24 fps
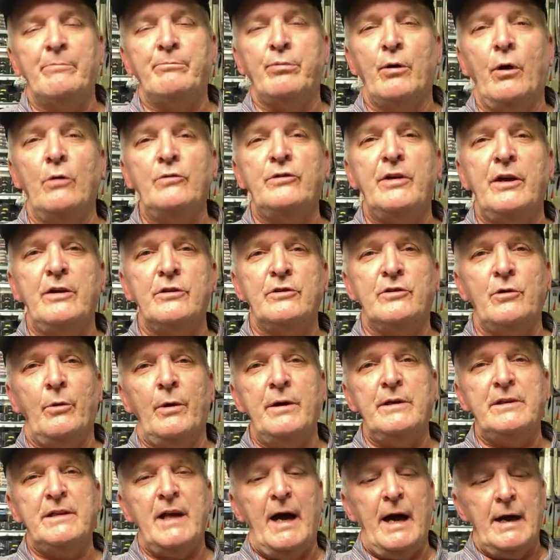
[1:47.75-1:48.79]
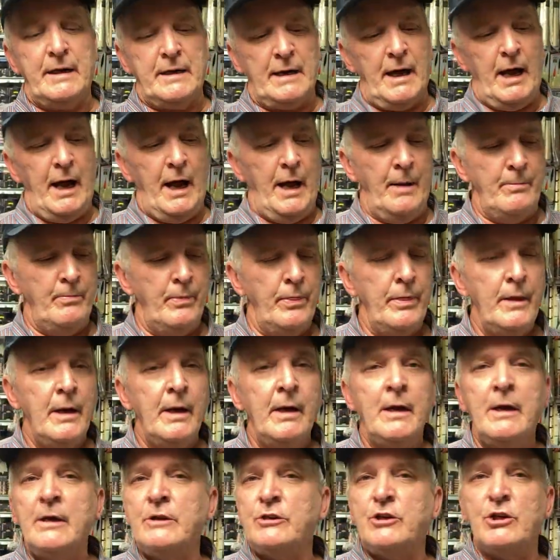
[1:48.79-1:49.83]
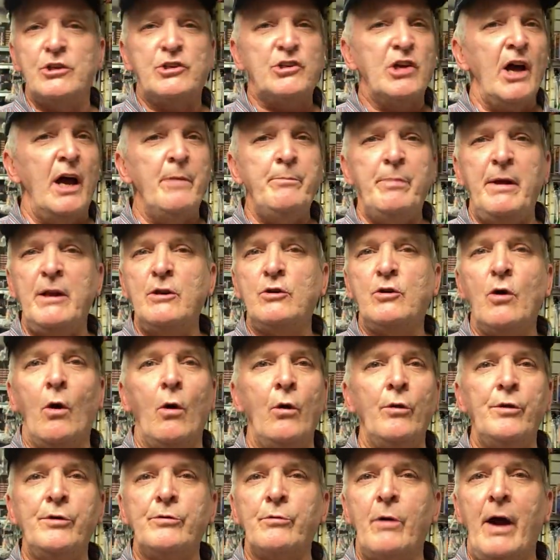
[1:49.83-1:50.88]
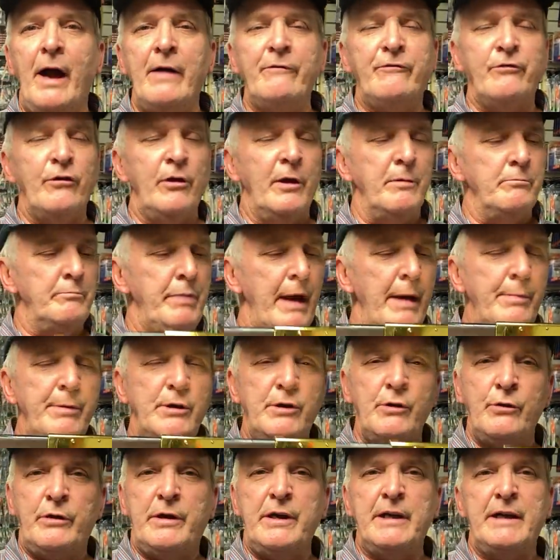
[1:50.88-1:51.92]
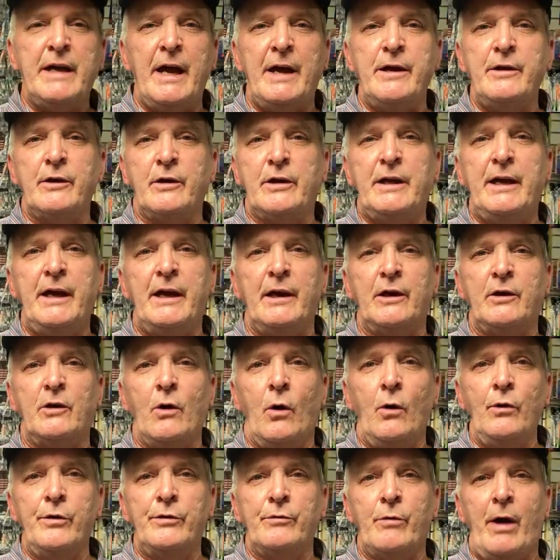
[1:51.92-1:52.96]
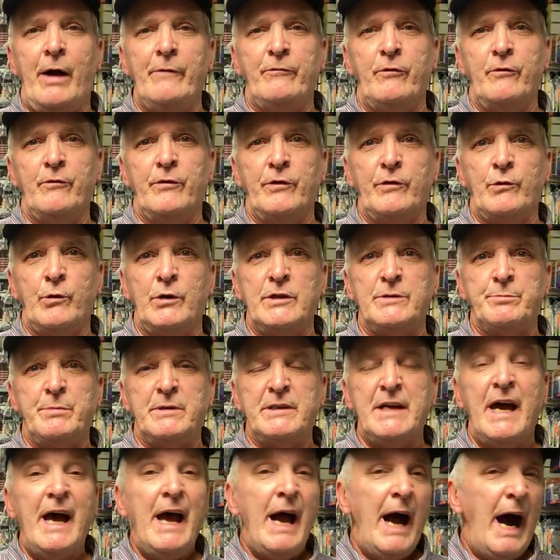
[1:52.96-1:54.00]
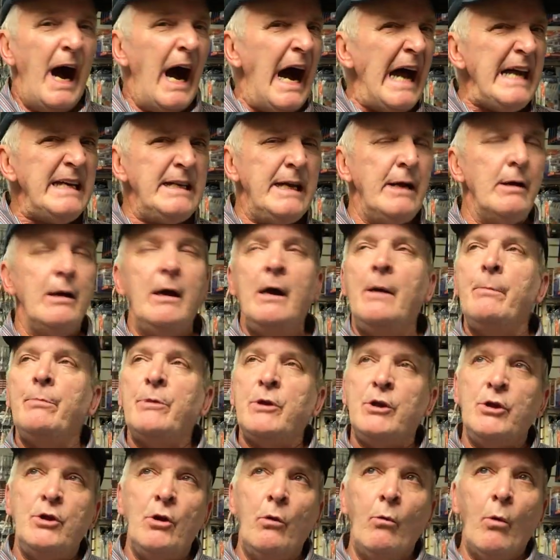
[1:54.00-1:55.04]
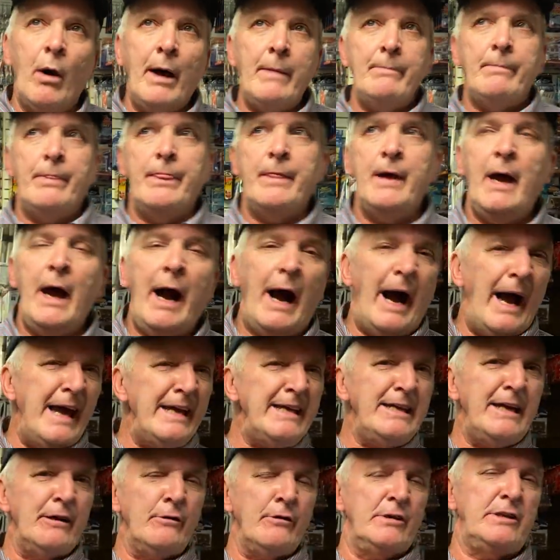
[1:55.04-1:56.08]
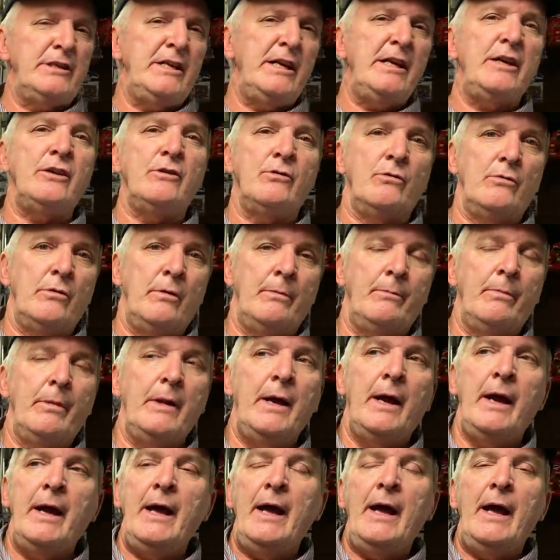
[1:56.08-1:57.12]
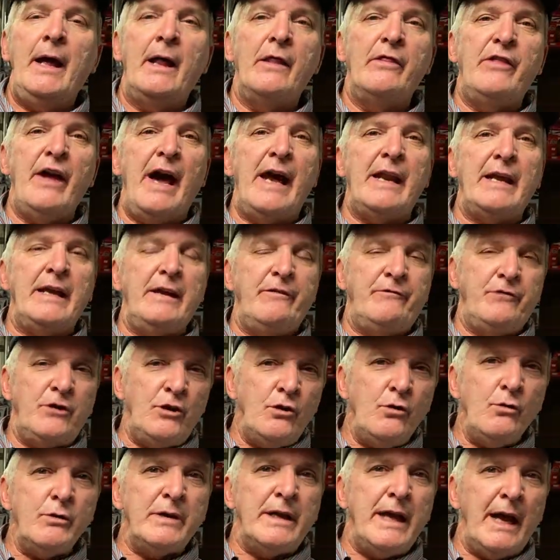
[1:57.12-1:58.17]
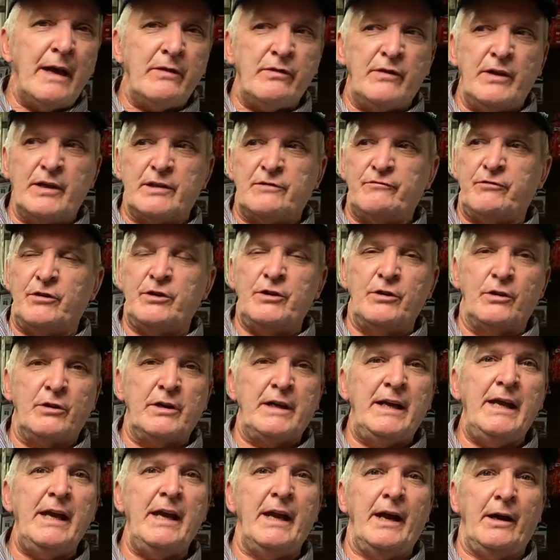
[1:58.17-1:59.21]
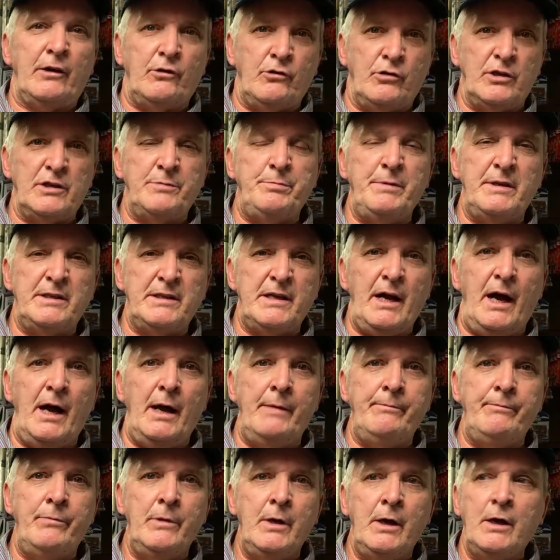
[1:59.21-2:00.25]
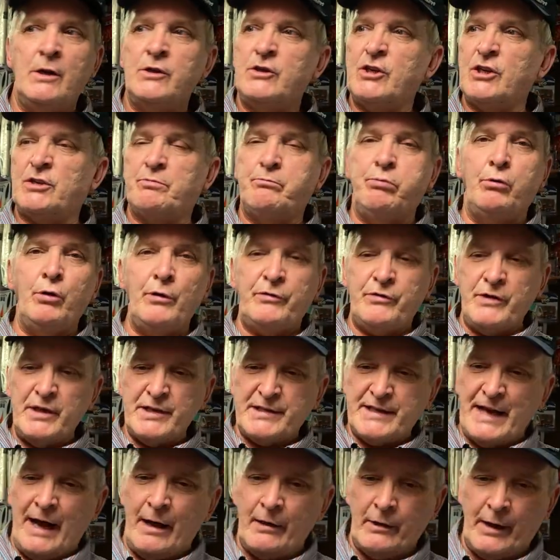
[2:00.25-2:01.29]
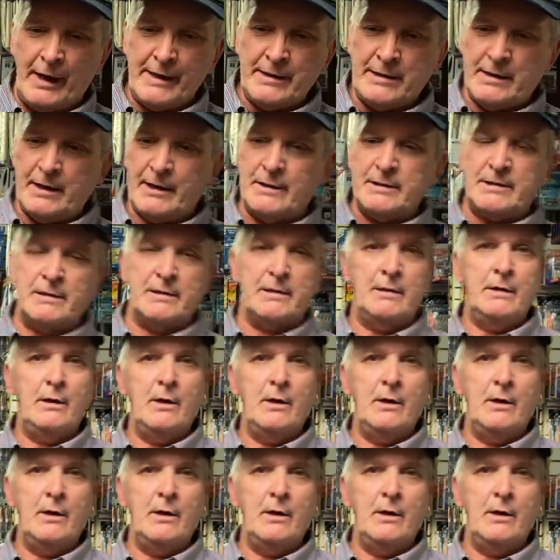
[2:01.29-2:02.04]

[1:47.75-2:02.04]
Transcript: ProTinkerToys.com. Just type in Golden Rifle and baby, you can get your kid a Golden Rifle for Christmas. I get, you know what? I guarantee you, that if you get this for your kid at Christmas time, just put this out like this